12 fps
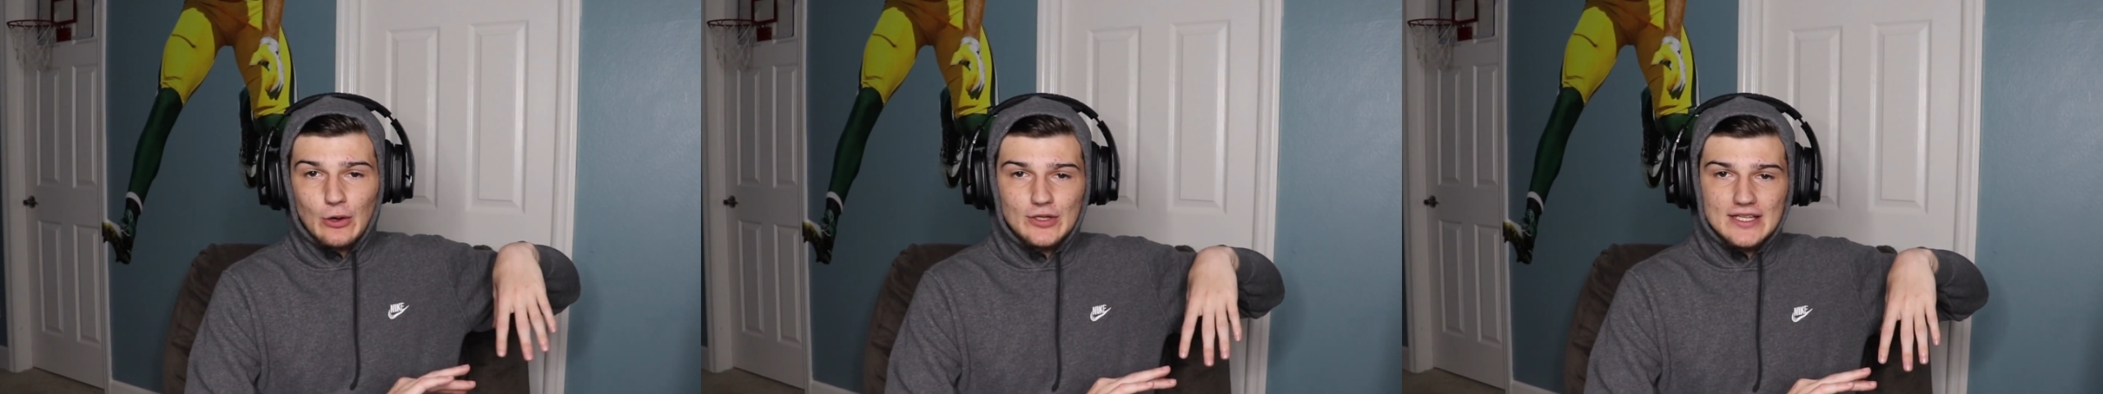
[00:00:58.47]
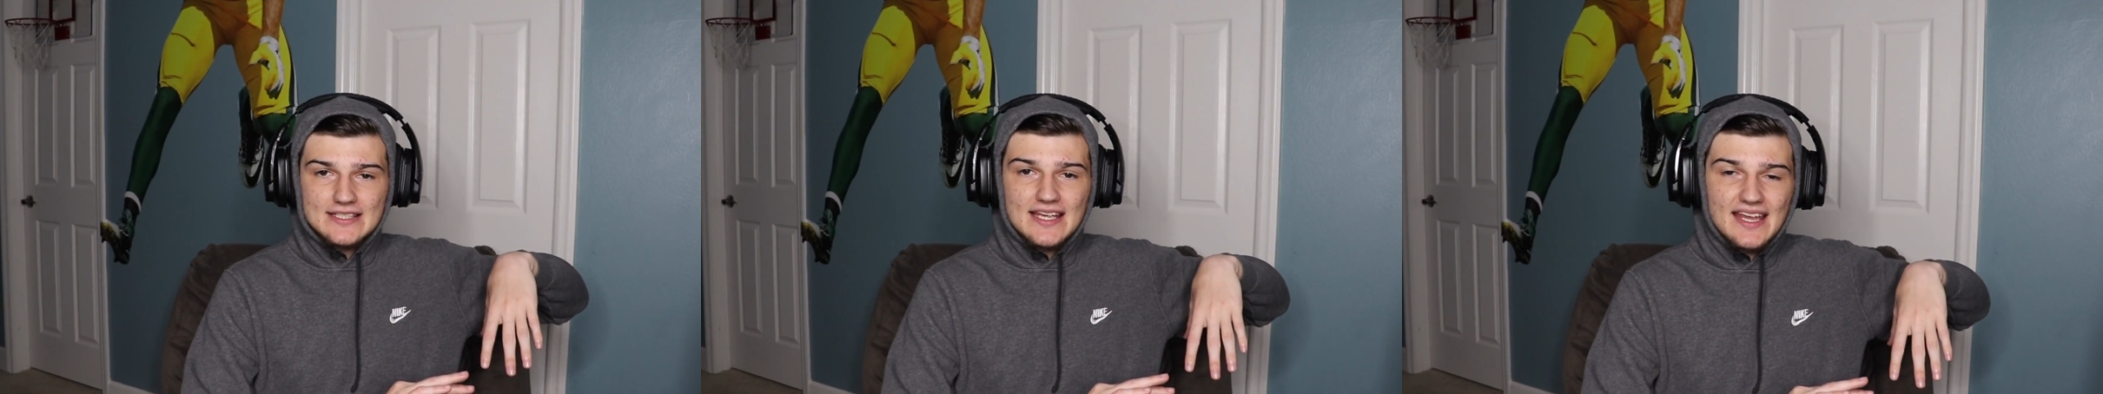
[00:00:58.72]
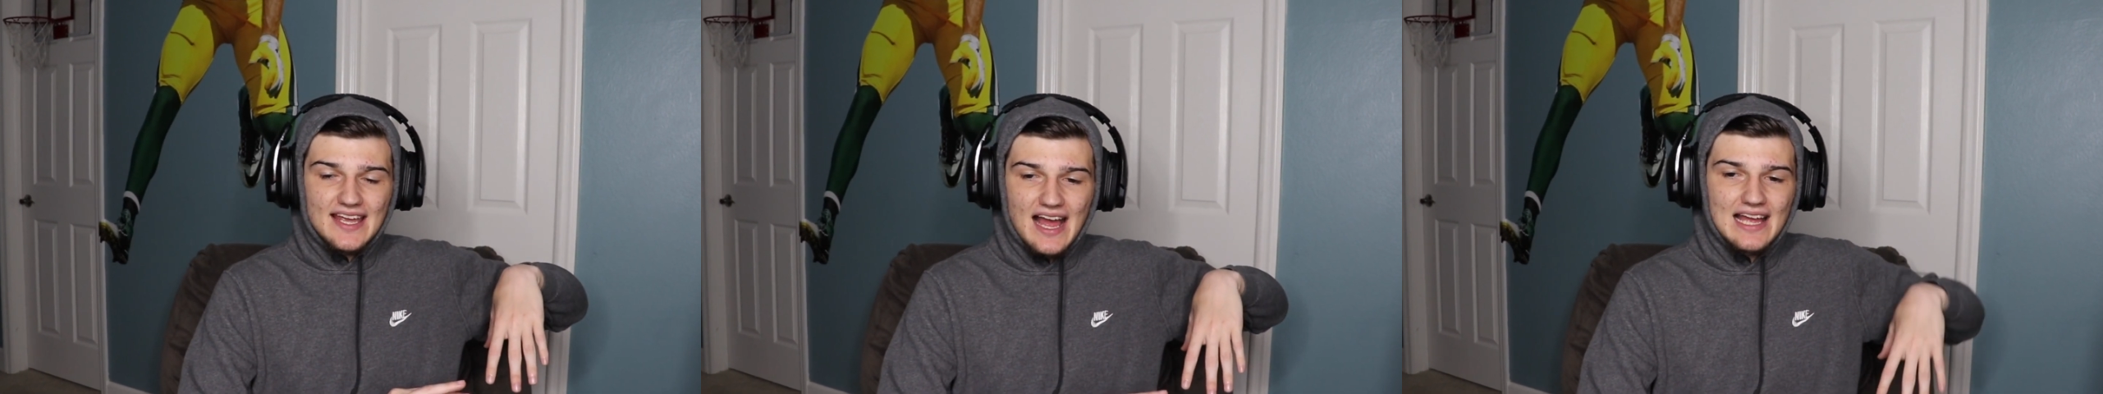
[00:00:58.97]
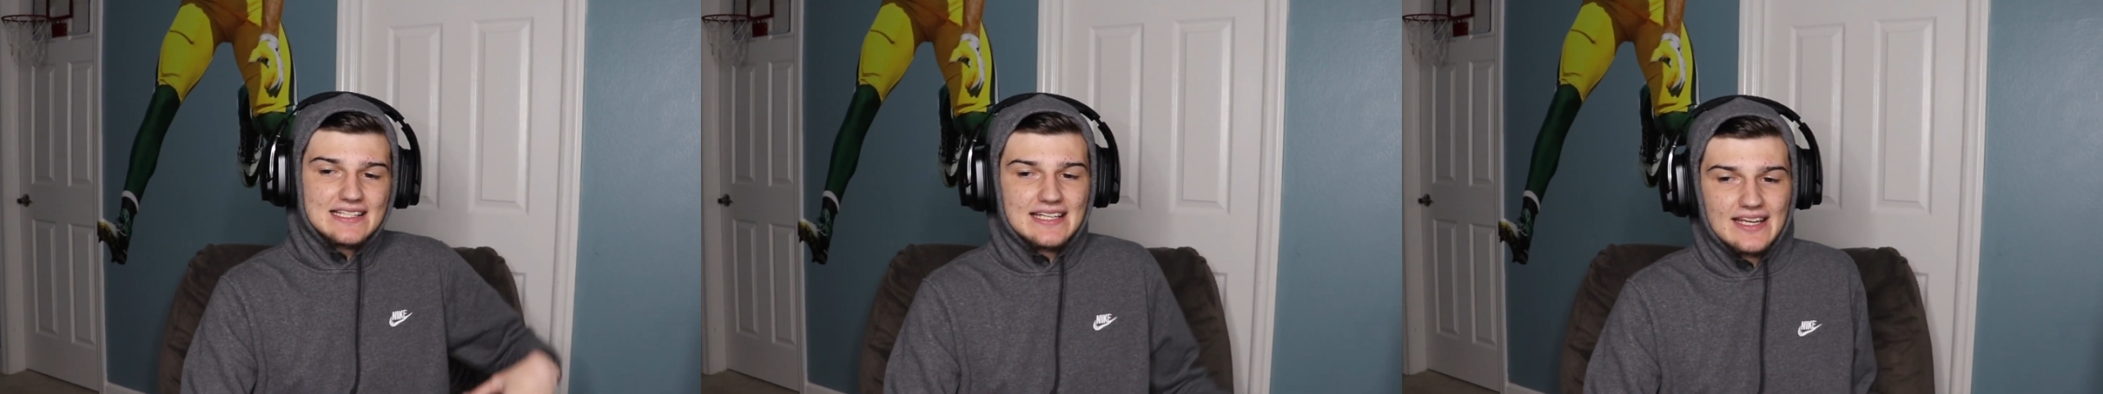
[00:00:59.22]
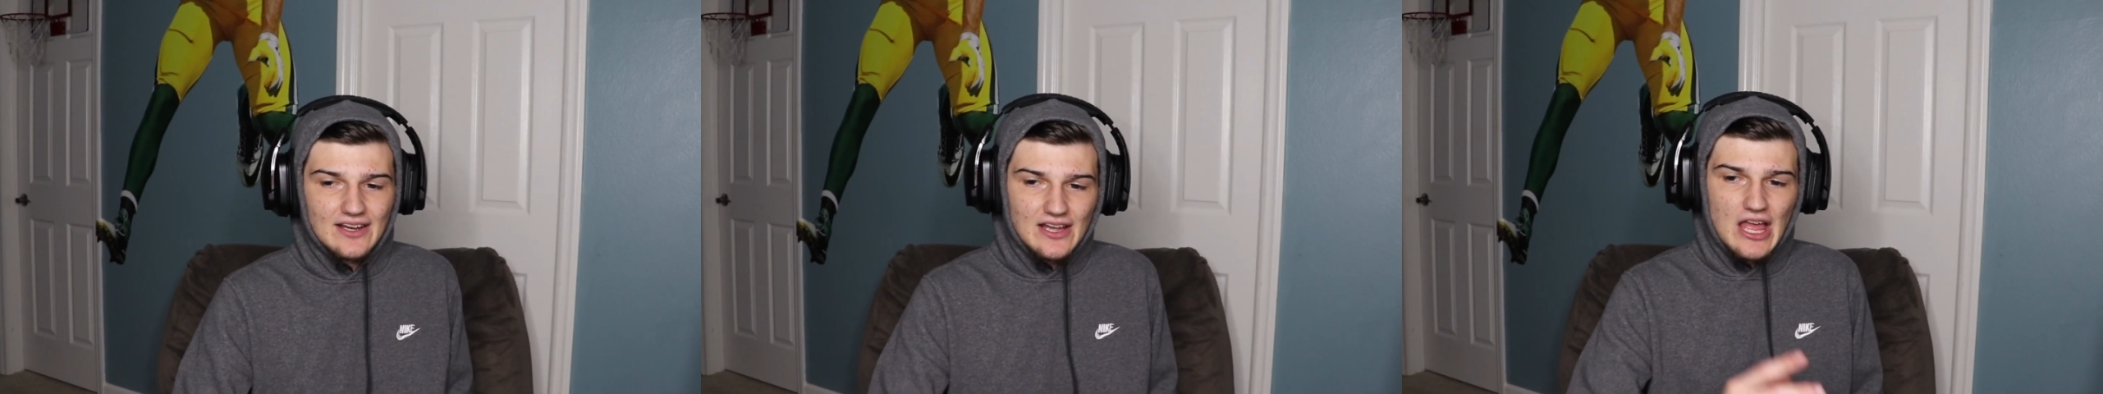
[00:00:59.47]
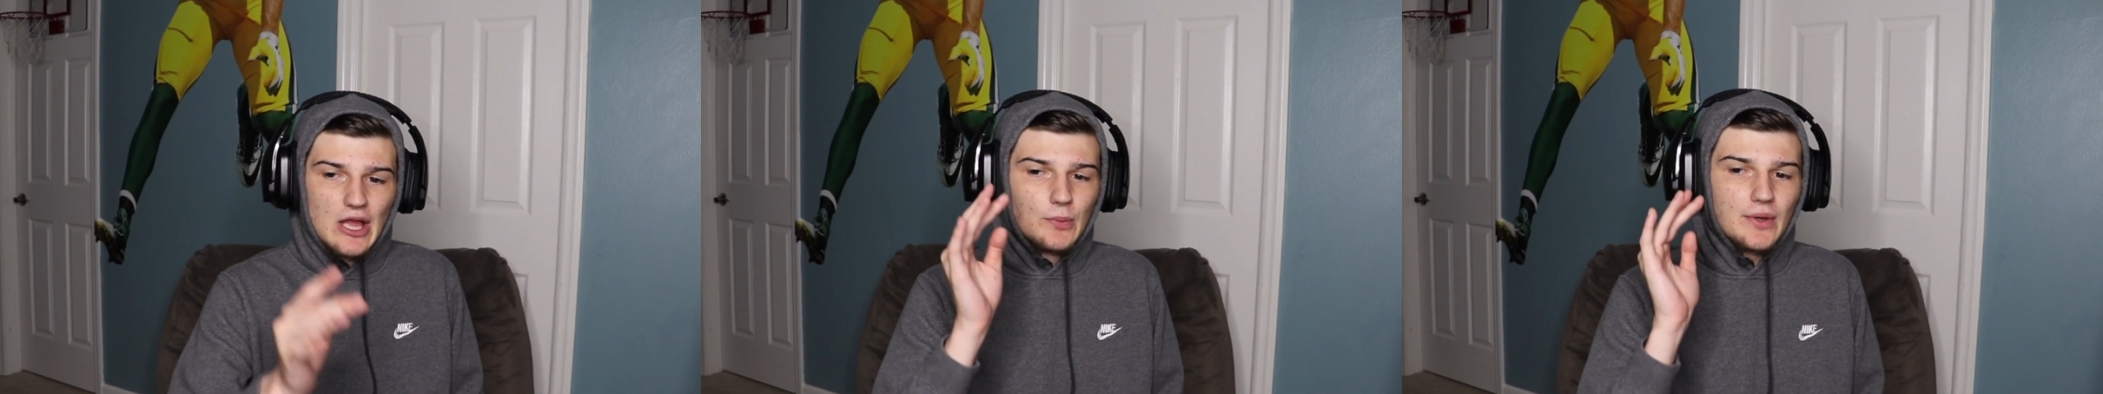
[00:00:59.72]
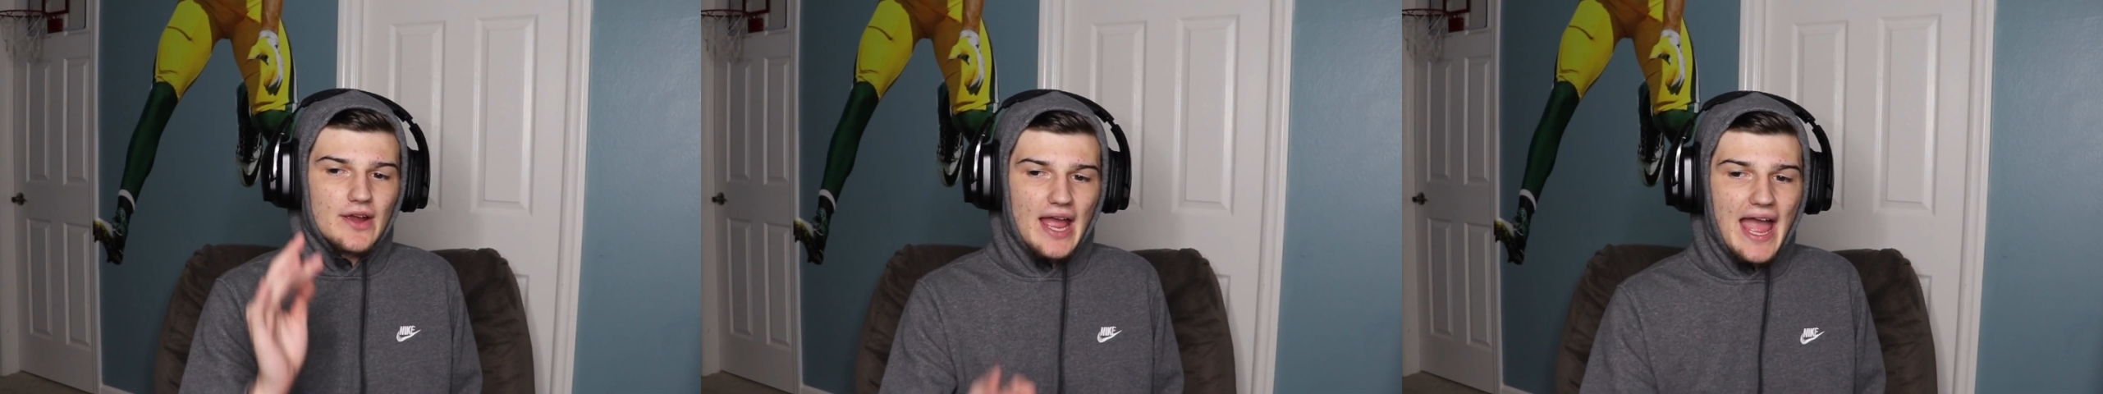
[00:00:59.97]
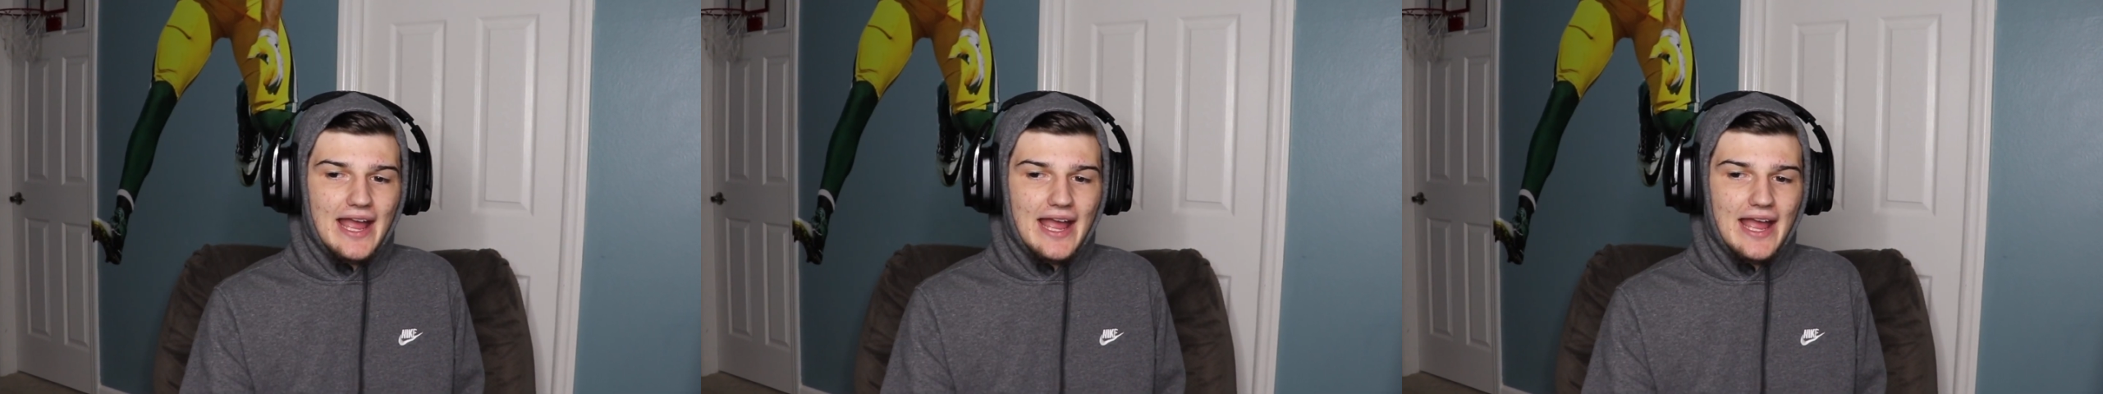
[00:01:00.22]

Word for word: golden ticket idea we're